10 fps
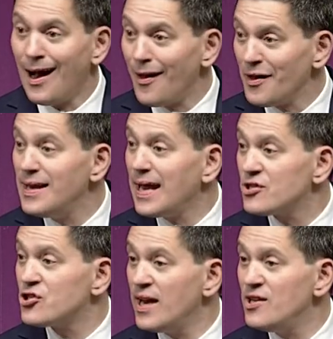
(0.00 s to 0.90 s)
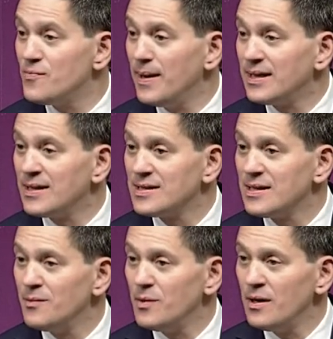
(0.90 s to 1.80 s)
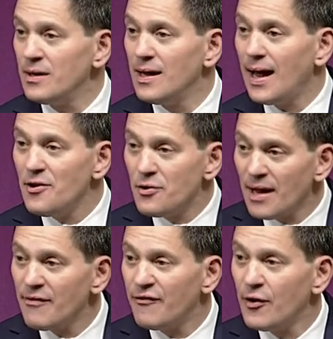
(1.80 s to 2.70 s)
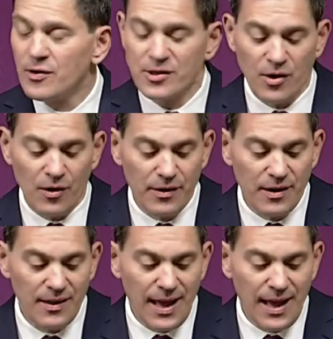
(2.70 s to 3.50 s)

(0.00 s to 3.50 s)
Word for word: are the next change makers in the world, and you could have a focus on